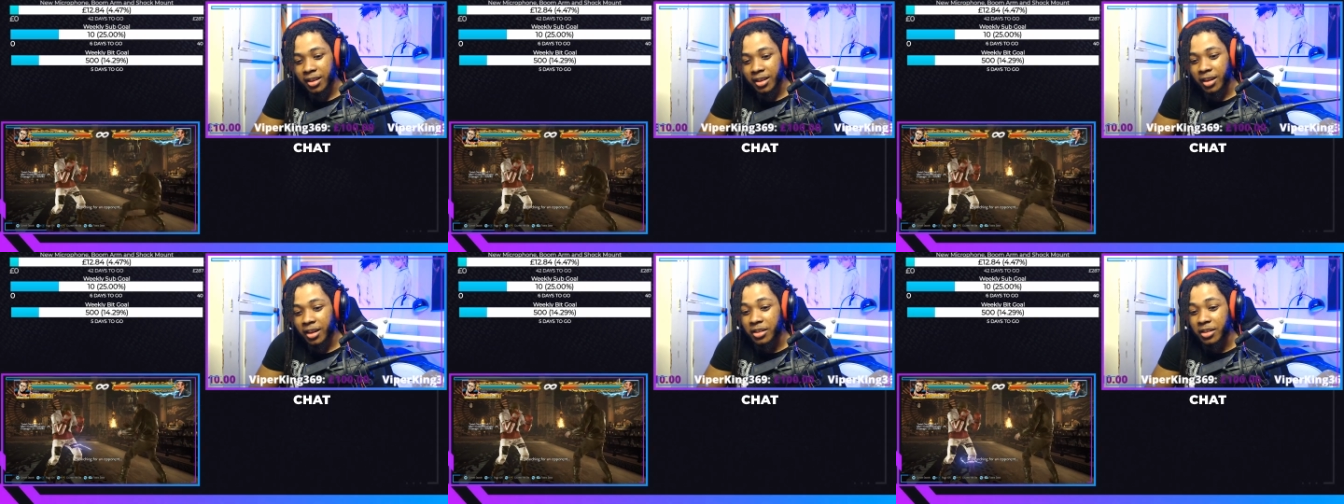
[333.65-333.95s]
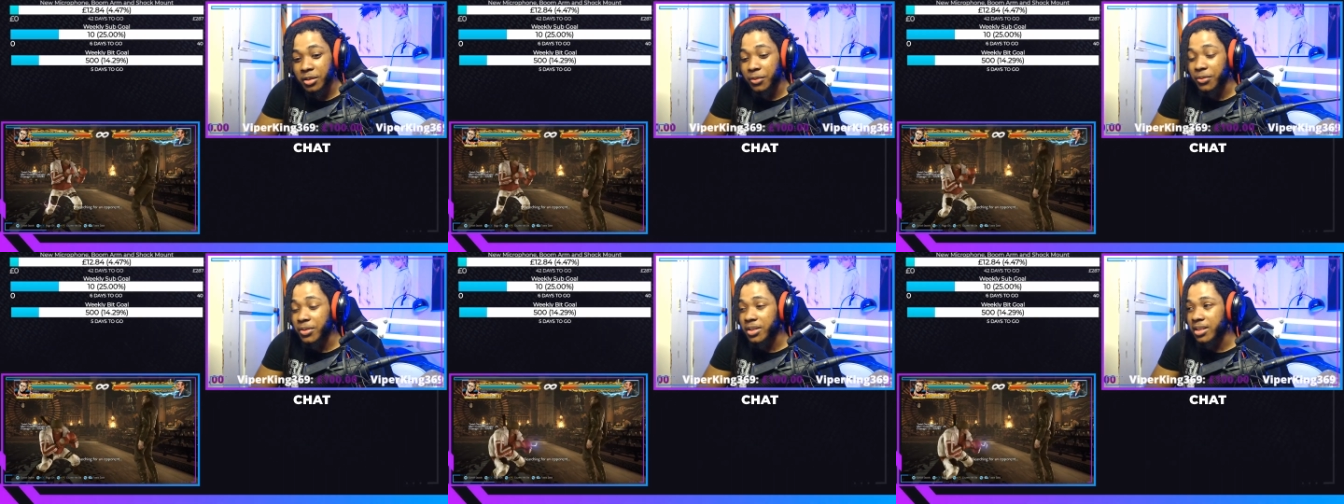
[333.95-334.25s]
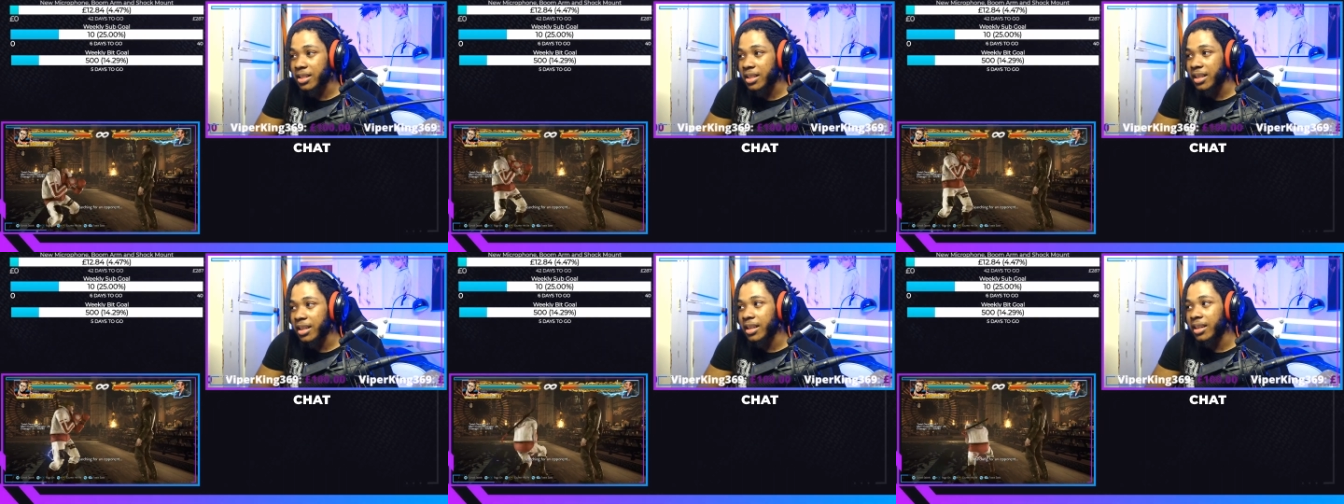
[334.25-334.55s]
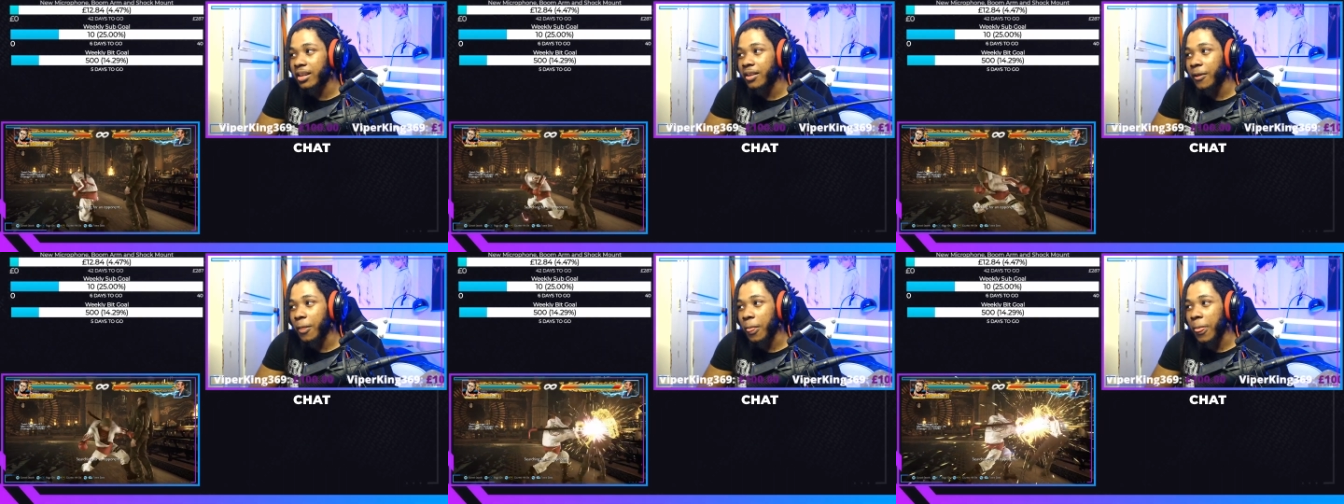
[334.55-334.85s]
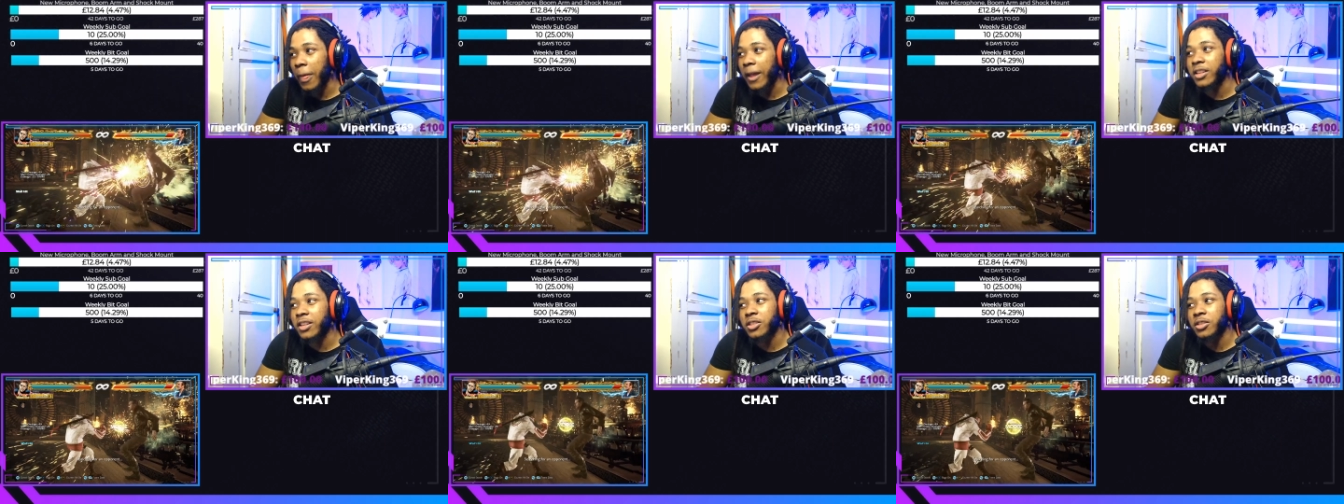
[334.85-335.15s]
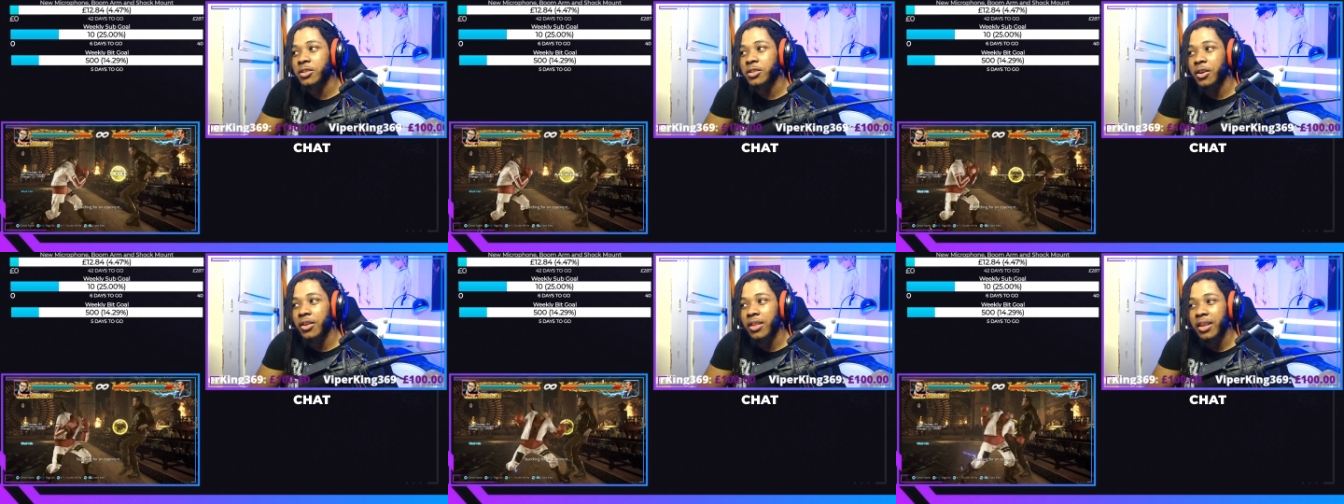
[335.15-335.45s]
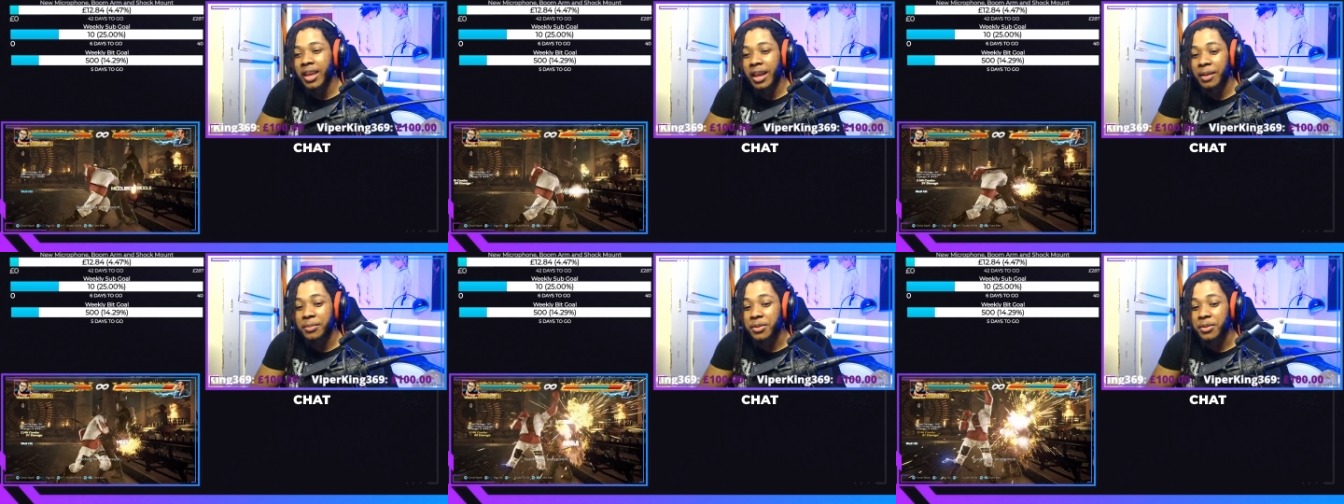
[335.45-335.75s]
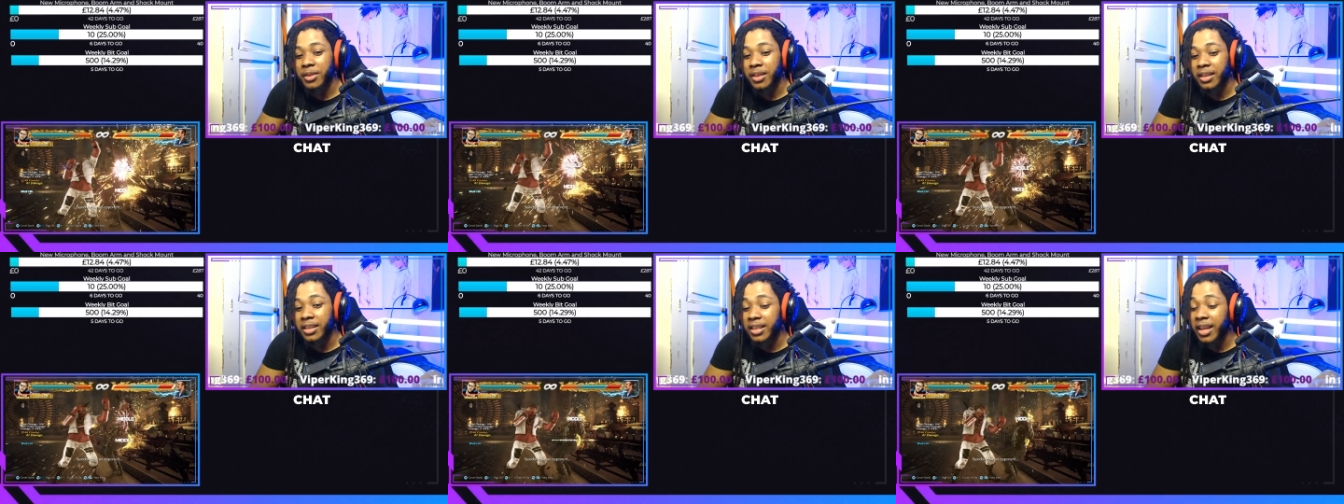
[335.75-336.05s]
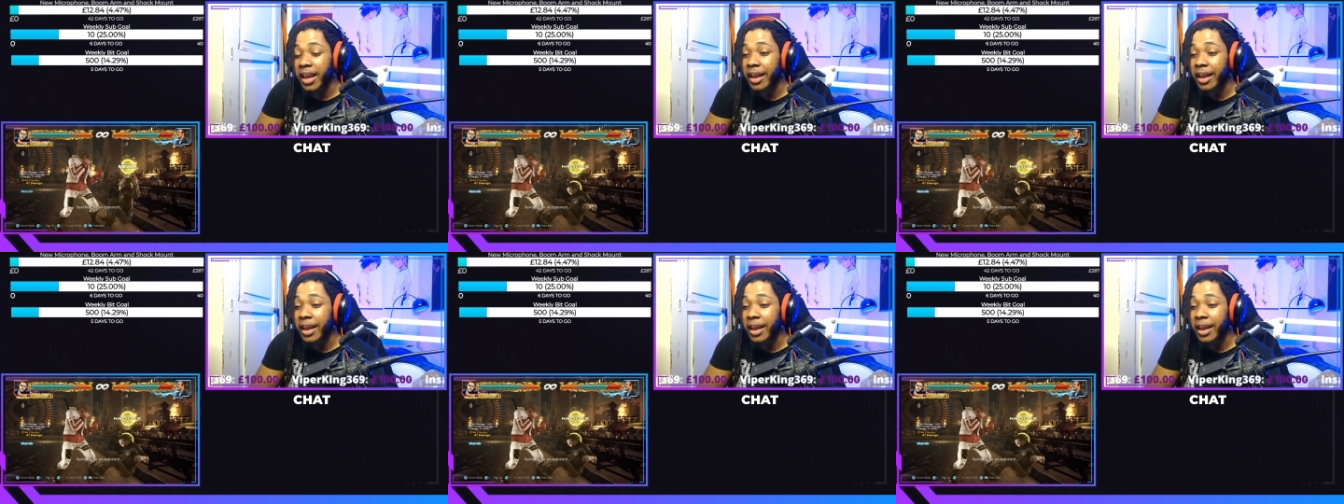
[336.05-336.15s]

because obviously they just got the game so they need